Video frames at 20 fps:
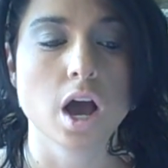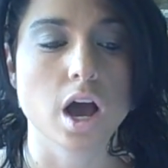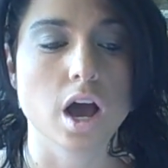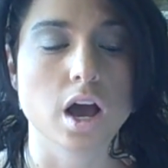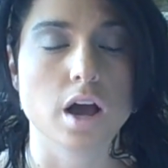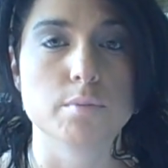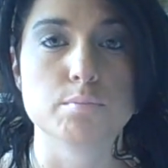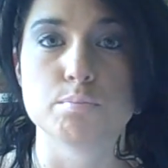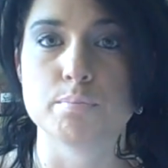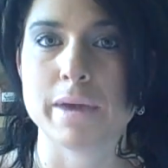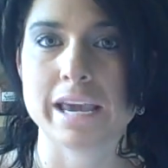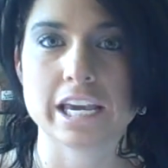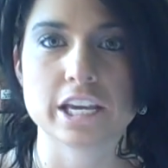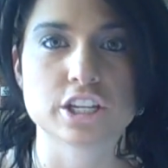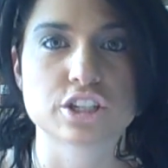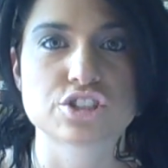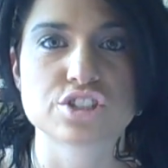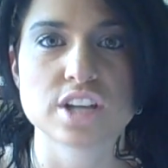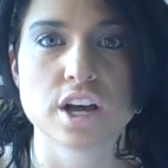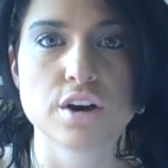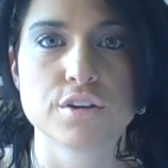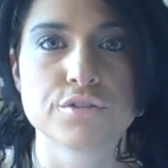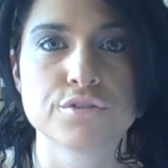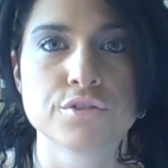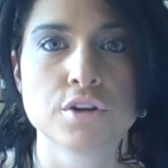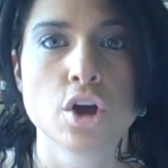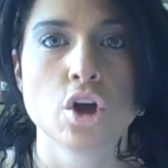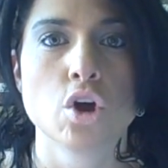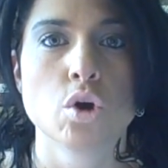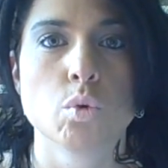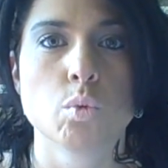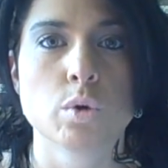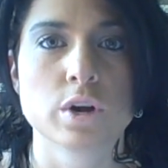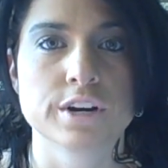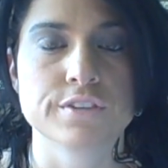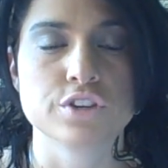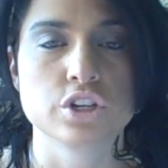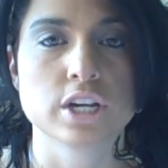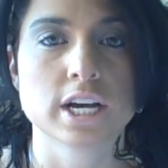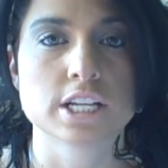Um, make it yourself,
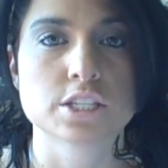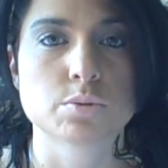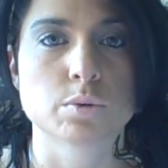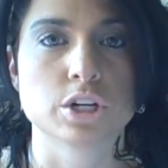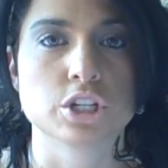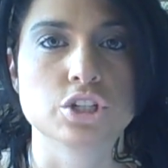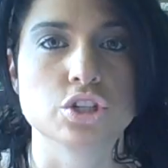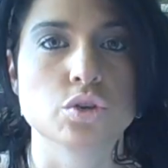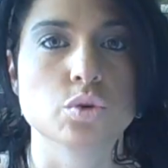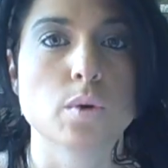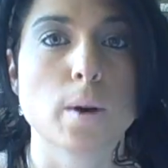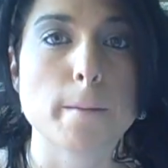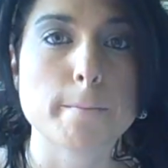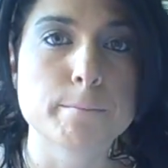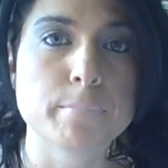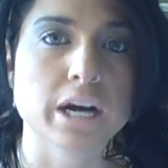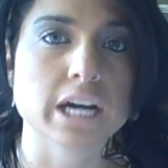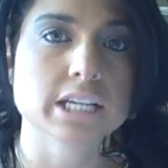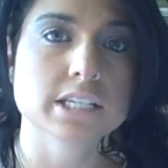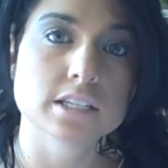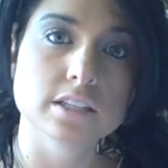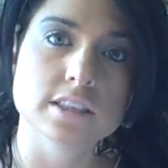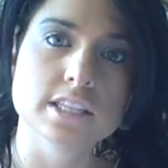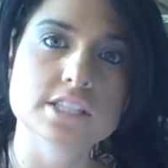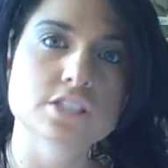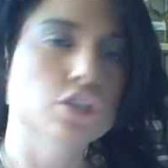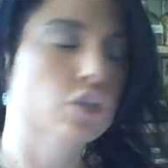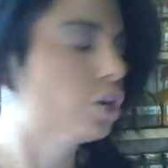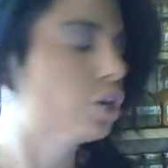whatever you guys want to do. But this